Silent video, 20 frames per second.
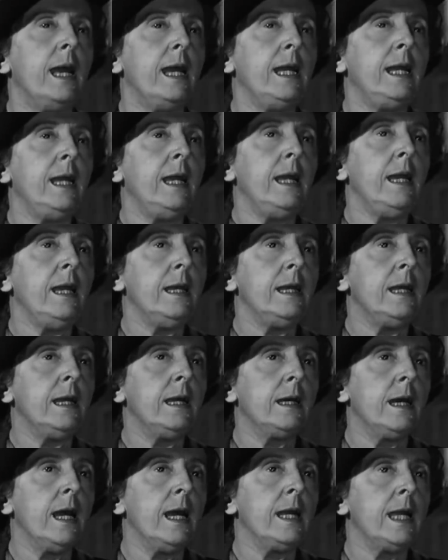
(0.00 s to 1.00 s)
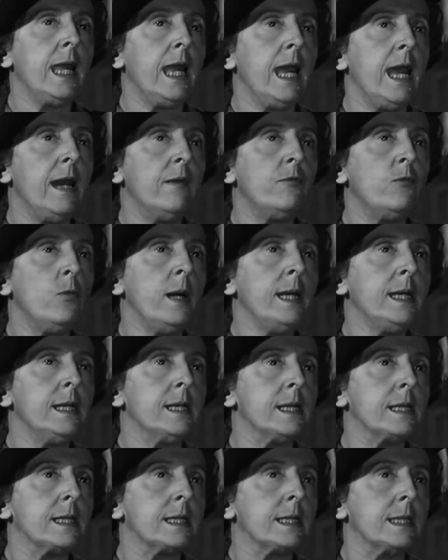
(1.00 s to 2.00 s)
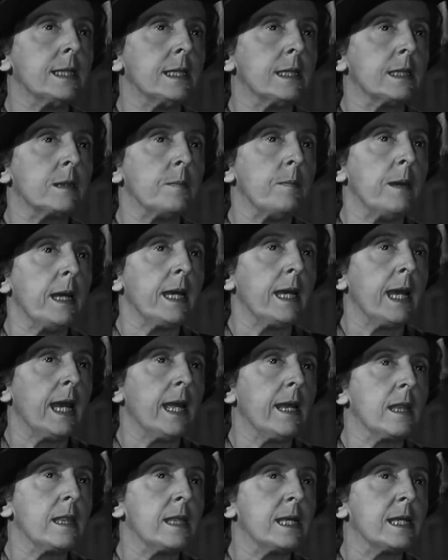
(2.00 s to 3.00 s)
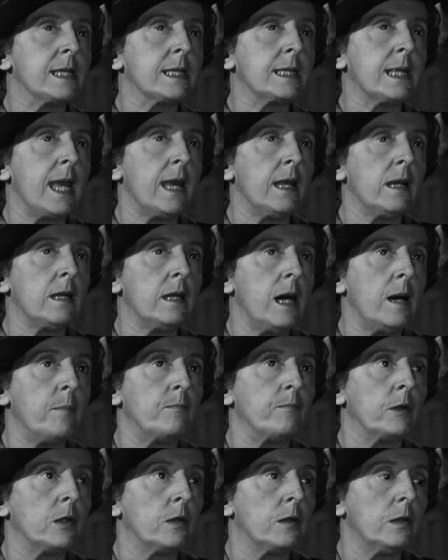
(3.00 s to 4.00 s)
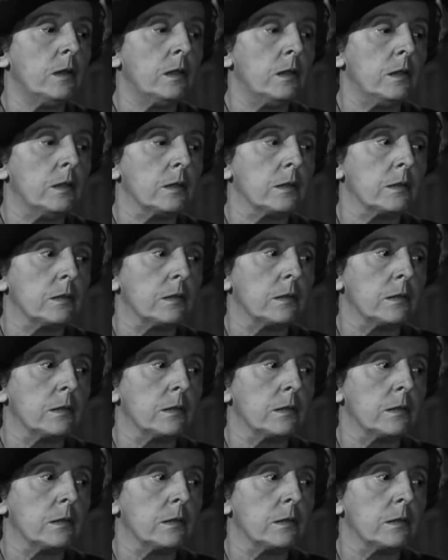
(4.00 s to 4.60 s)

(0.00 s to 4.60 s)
I hear you got to have witnesses to make anything stand up in court.